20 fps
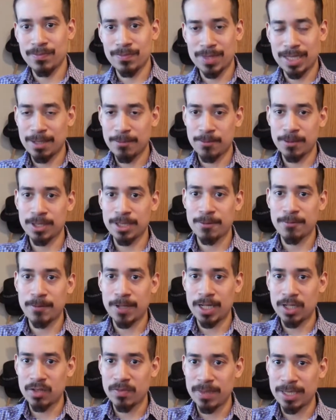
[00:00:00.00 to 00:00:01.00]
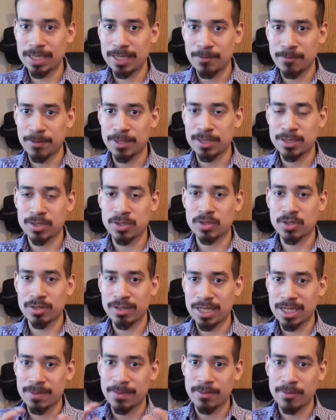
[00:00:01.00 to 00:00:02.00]
definitely follow me. Definitely
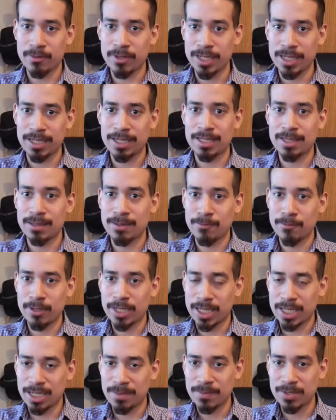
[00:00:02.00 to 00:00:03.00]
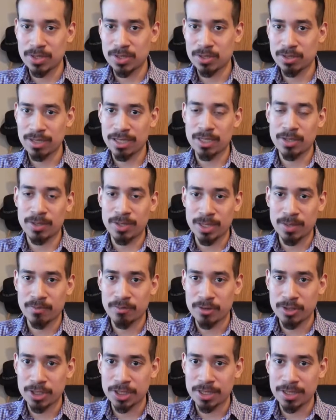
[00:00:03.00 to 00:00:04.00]
subscribe and rate. Rate, comment, subscribe. Greatly
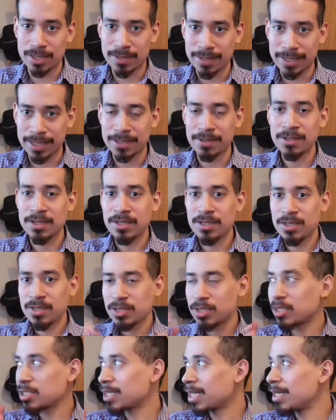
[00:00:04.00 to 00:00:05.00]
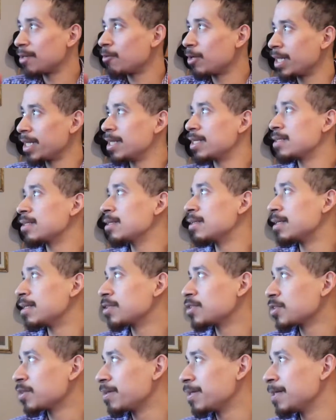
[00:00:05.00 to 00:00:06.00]
appreciate it. All right. So let's get right into
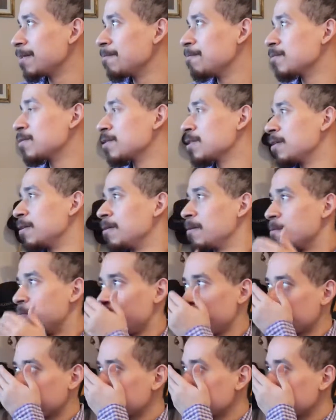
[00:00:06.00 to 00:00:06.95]
this, all right? So